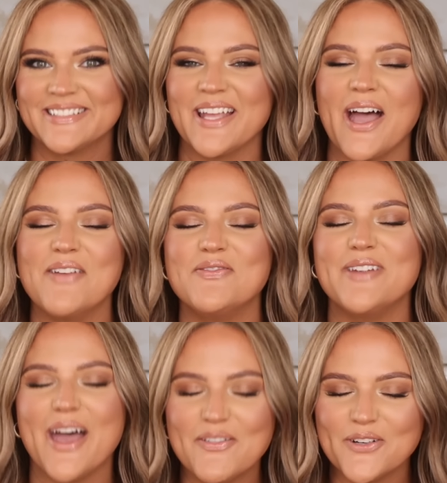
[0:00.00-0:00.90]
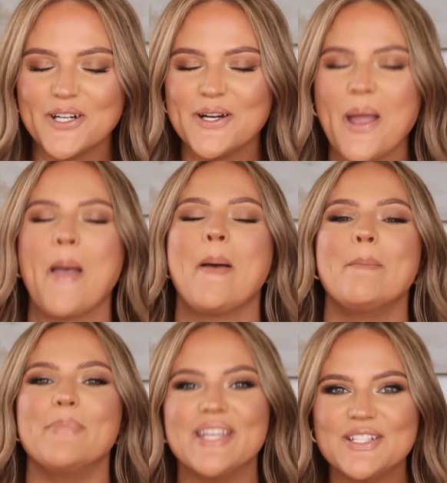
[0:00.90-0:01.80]
I've never
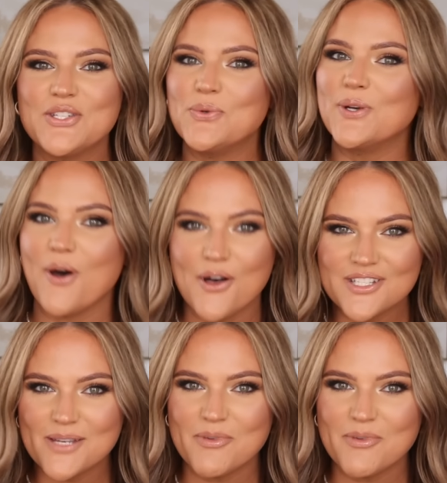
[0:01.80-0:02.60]
been to an Ulta